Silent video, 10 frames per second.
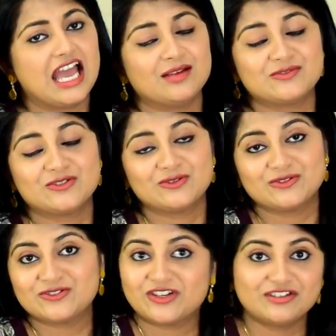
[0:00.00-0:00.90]
I'm
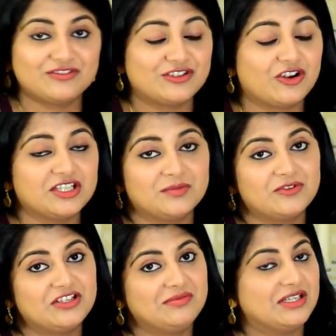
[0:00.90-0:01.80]
so sorry for not
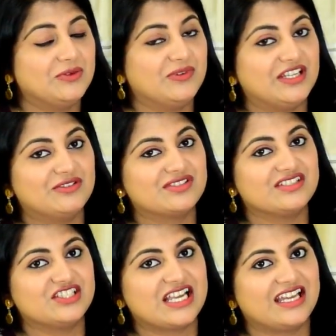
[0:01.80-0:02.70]
uploading many videos
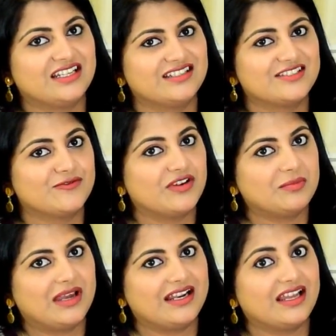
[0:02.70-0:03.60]
in Jan and it's
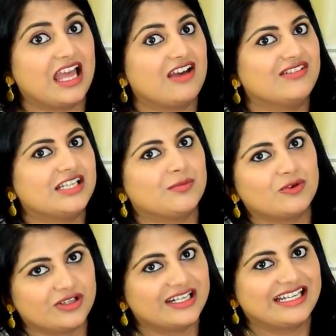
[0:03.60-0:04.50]
Feb and I haven't
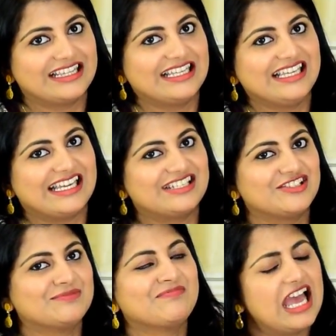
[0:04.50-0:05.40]
uploaded anything yet.